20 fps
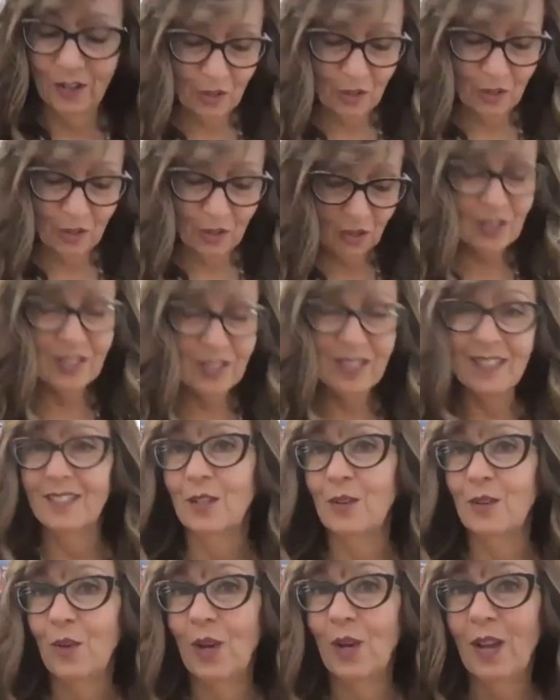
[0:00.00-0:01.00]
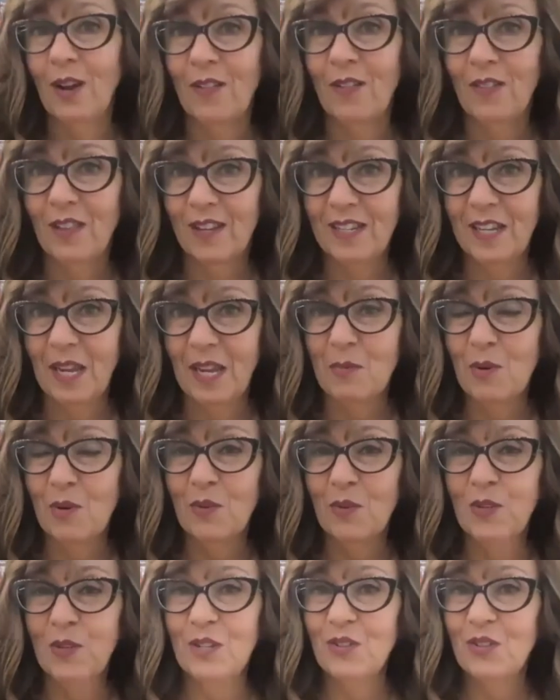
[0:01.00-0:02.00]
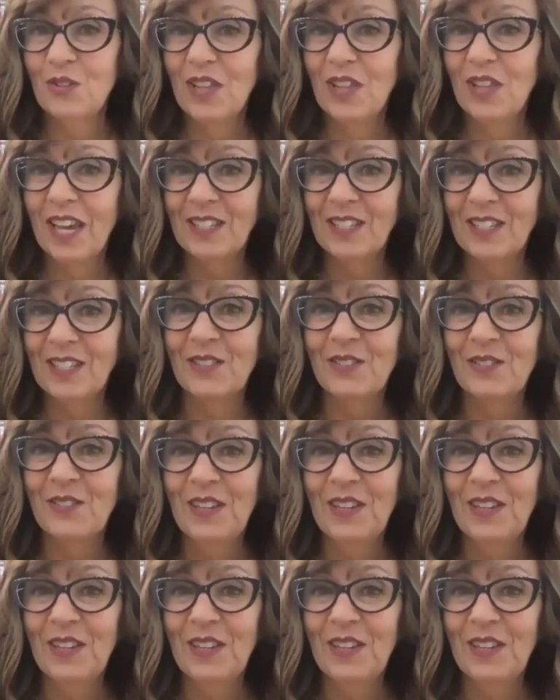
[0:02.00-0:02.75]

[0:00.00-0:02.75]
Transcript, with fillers: using the silhouette on the table when you do that too? I